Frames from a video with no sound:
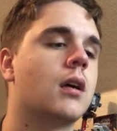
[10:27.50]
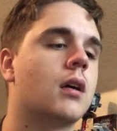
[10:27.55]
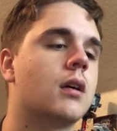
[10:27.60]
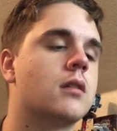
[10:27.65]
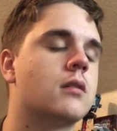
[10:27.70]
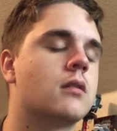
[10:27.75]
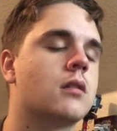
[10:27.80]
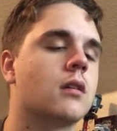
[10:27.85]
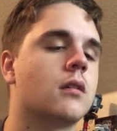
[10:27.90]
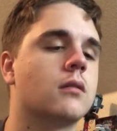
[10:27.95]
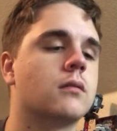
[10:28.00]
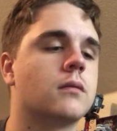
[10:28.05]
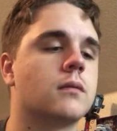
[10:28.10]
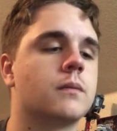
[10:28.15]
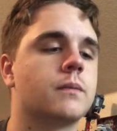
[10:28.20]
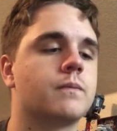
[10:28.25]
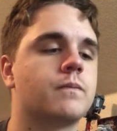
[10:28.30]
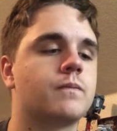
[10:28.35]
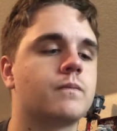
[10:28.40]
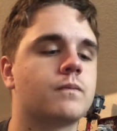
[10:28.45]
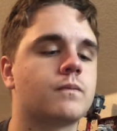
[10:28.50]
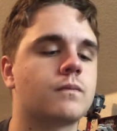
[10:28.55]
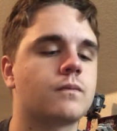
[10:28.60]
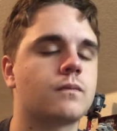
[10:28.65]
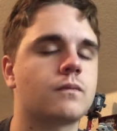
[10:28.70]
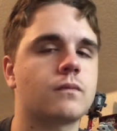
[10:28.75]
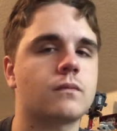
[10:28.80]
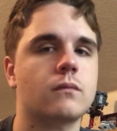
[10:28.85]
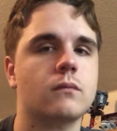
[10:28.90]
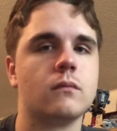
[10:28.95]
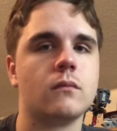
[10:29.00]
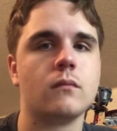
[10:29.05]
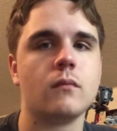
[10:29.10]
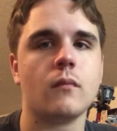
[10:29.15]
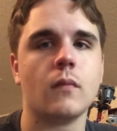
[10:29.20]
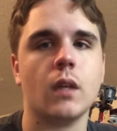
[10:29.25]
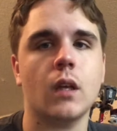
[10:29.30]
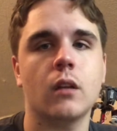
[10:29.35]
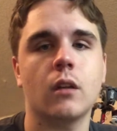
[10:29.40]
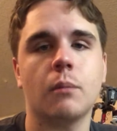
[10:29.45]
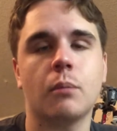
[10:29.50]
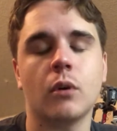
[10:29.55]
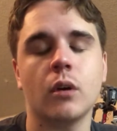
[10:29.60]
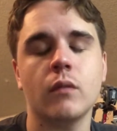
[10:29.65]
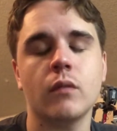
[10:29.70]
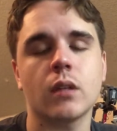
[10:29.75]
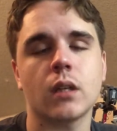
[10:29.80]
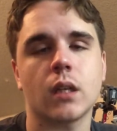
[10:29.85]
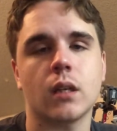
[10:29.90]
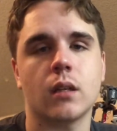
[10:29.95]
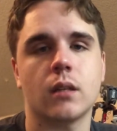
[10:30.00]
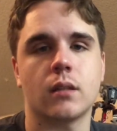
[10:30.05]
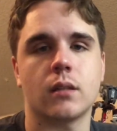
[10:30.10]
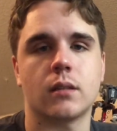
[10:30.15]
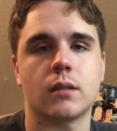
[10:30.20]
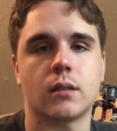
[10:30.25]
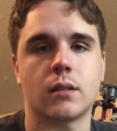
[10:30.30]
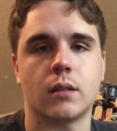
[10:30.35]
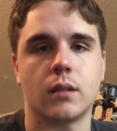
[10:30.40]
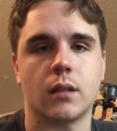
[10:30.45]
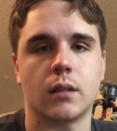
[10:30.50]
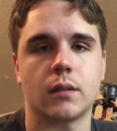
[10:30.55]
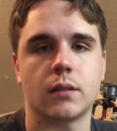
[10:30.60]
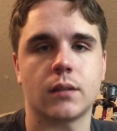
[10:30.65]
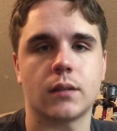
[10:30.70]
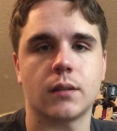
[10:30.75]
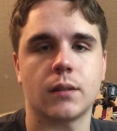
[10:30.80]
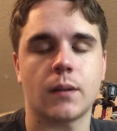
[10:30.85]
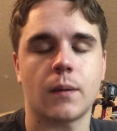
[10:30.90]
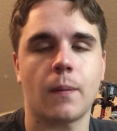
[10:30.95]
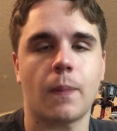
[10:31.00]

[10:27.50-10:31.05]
So, the point with all this is this.